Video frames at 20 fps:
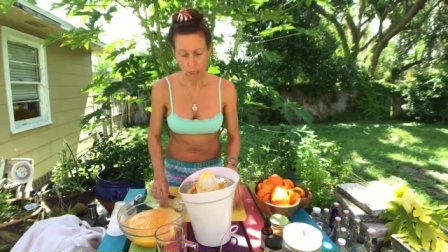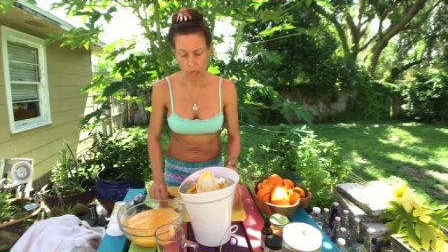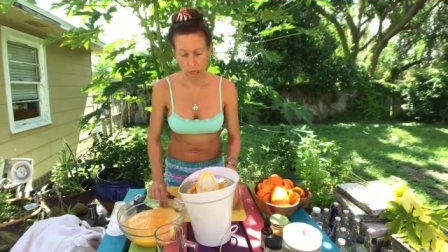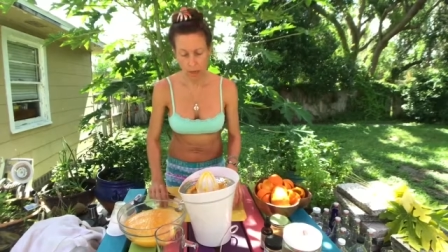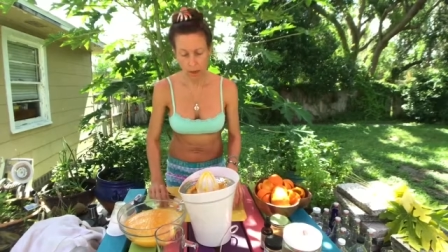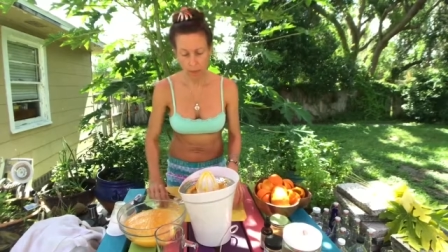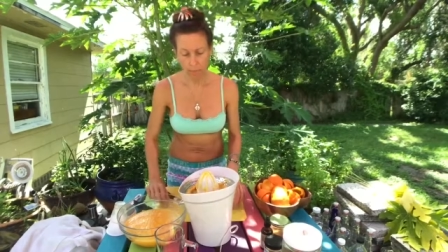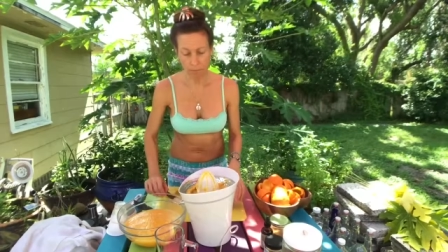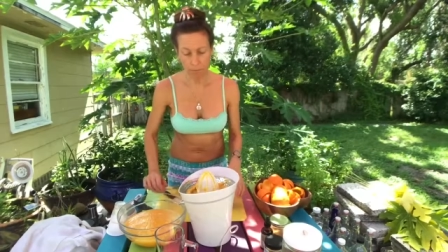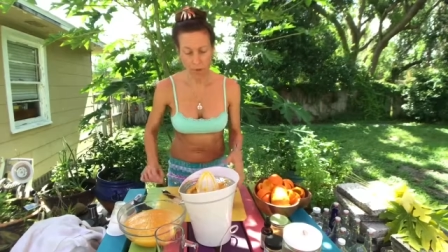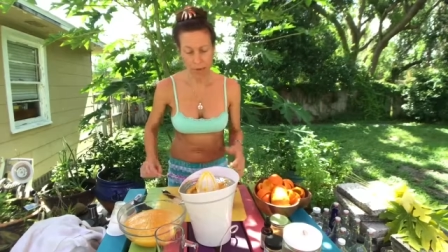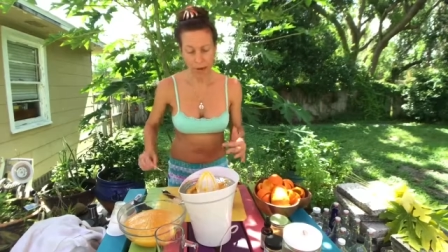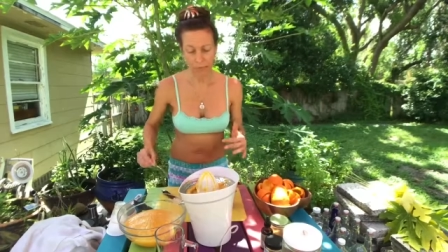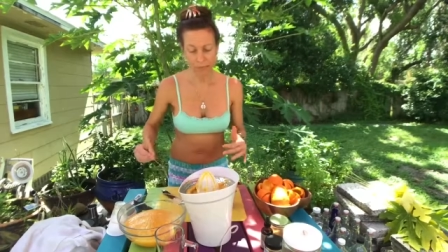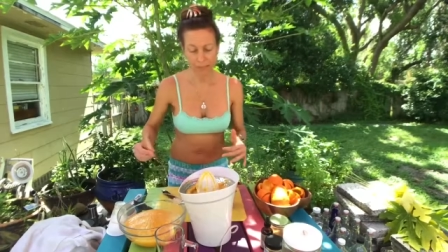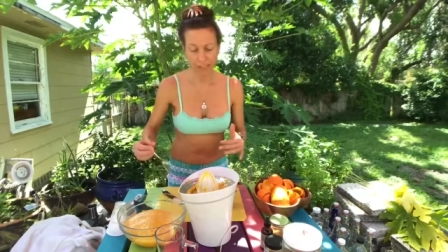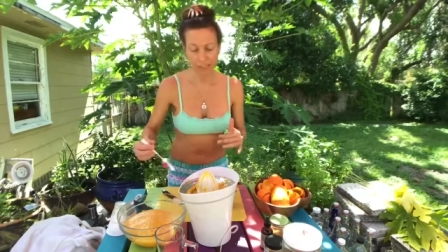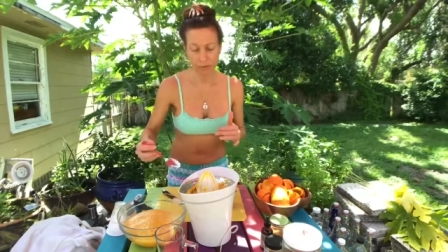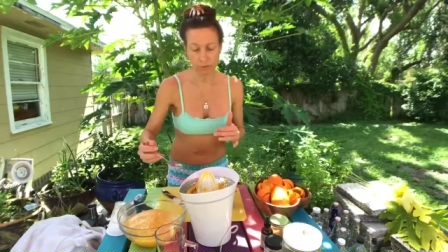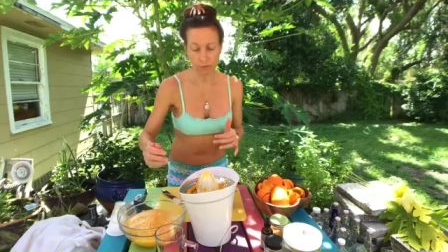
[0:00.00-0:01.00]
um, I
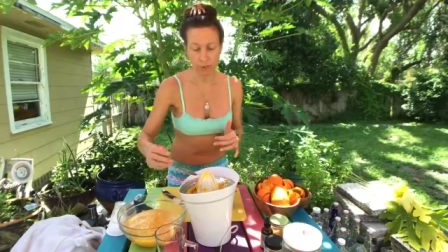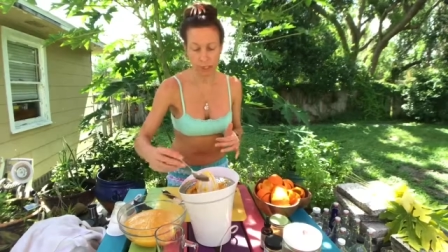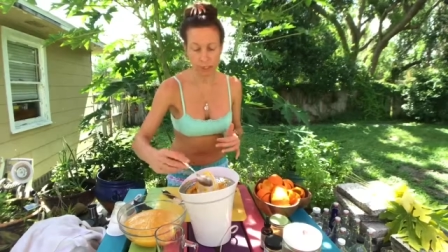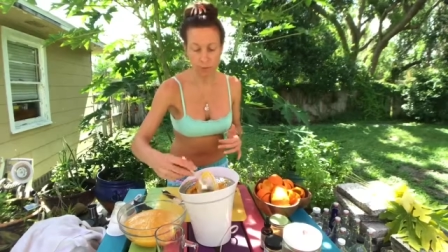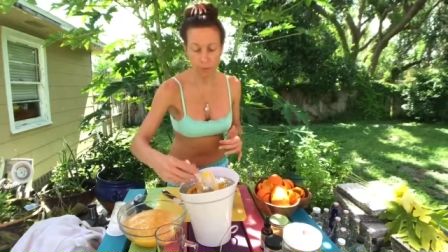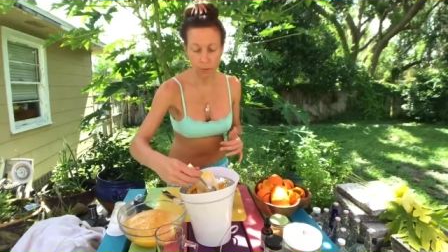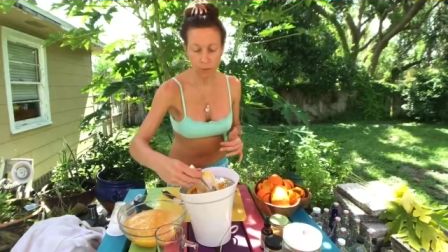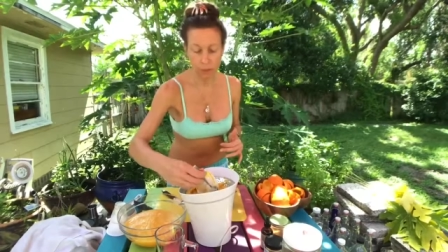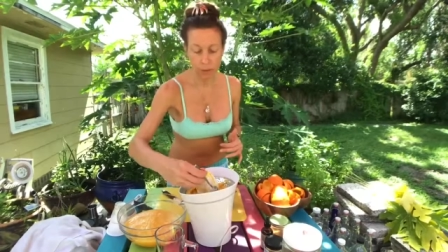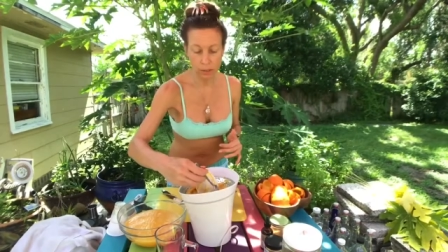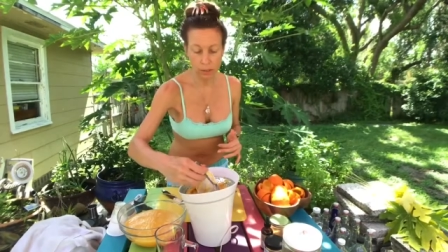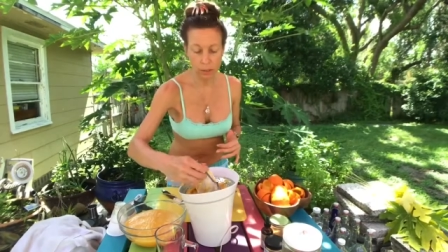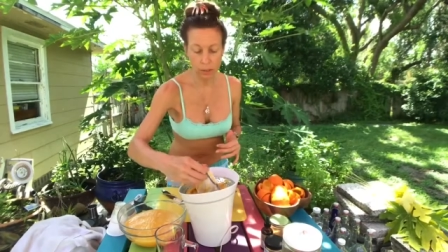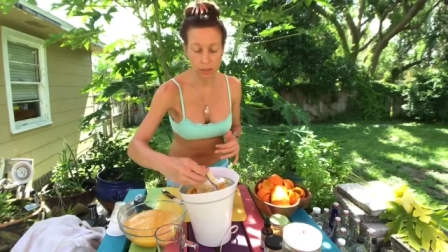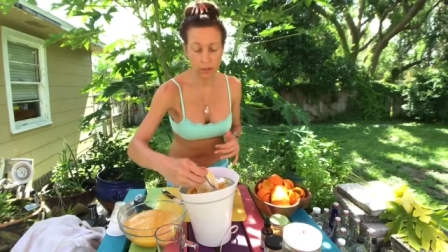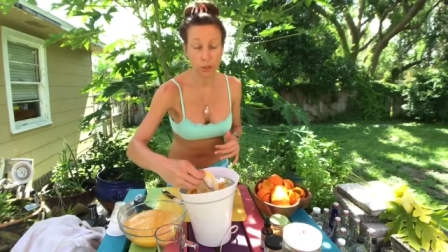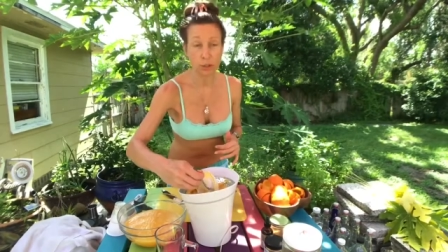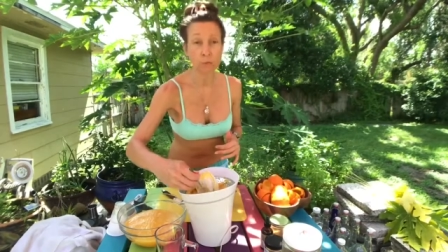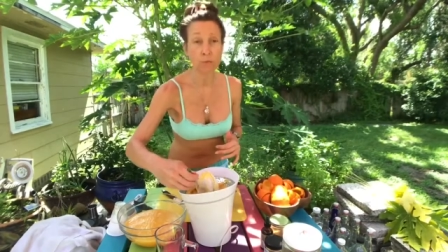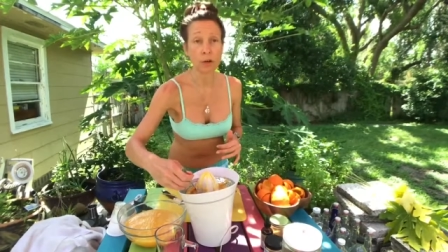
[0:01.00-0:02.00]
find it really important
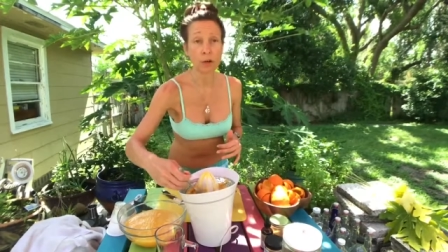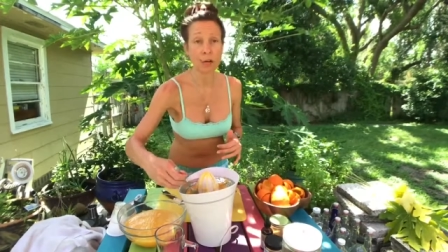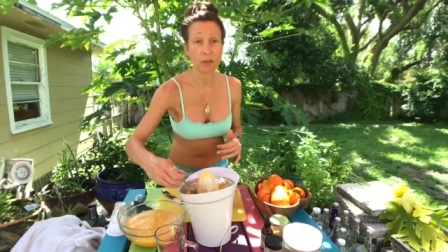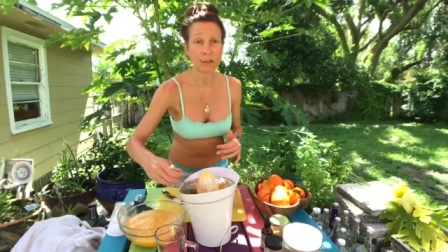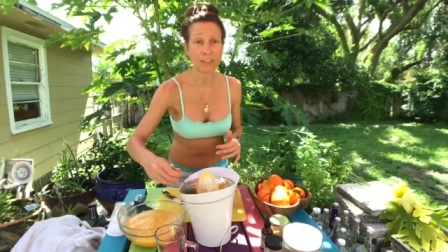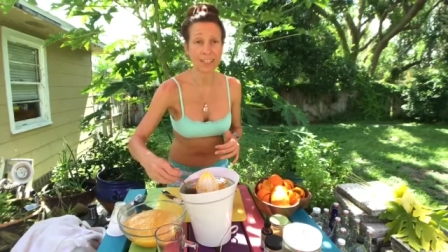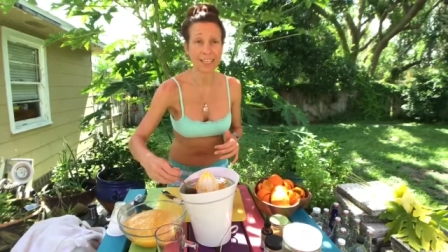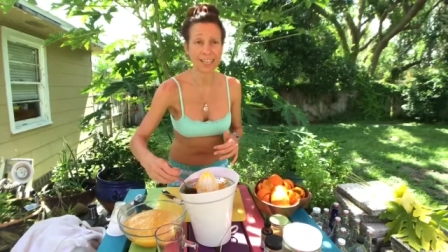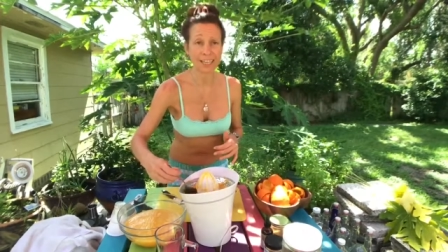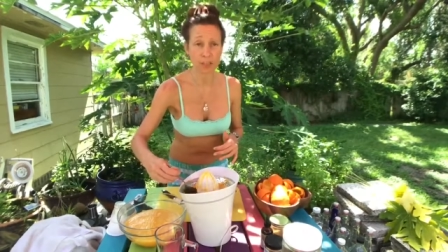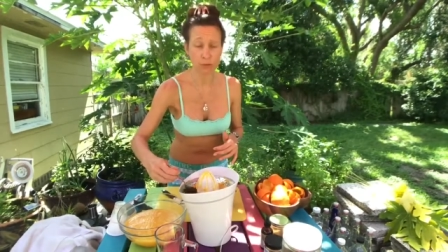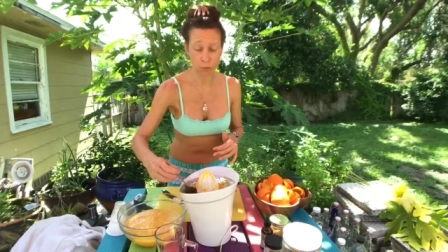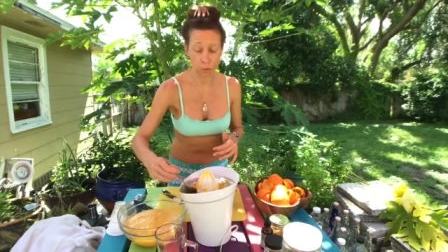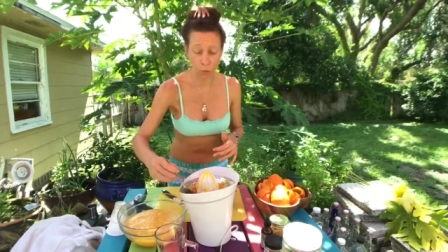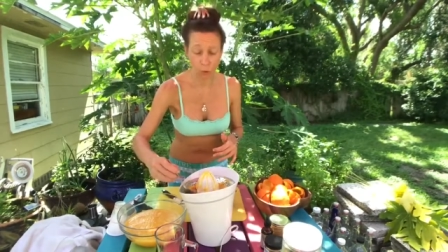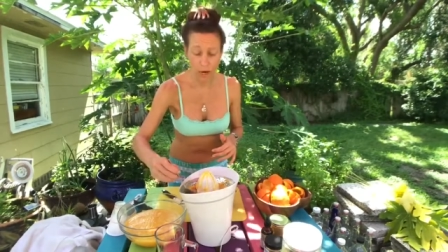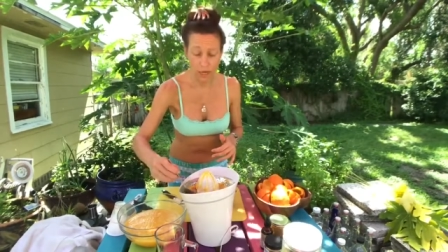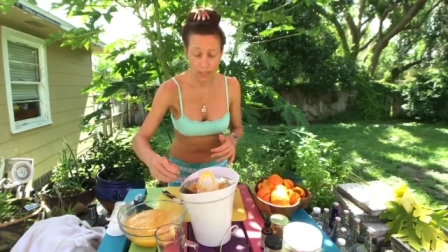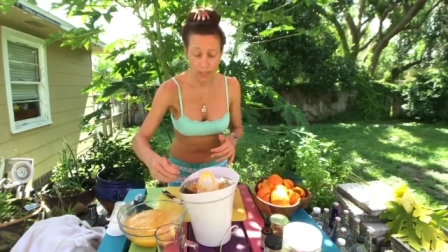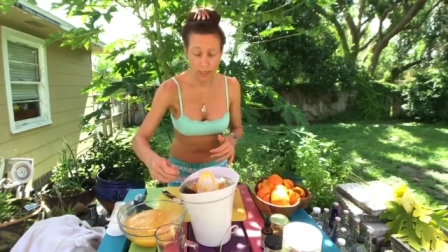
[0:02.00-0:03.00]
that you prioritize
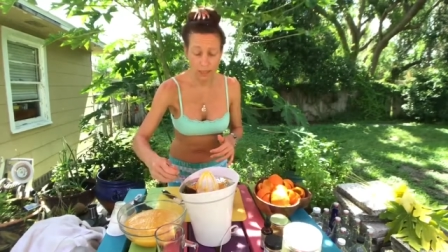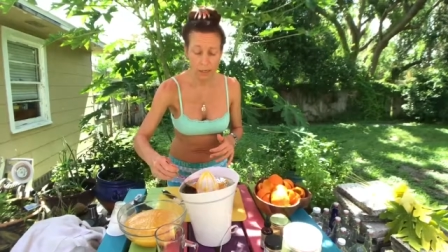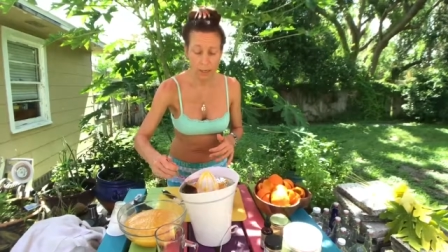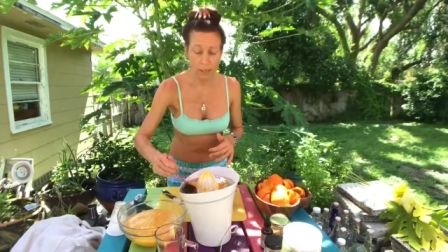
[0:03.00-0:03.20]
what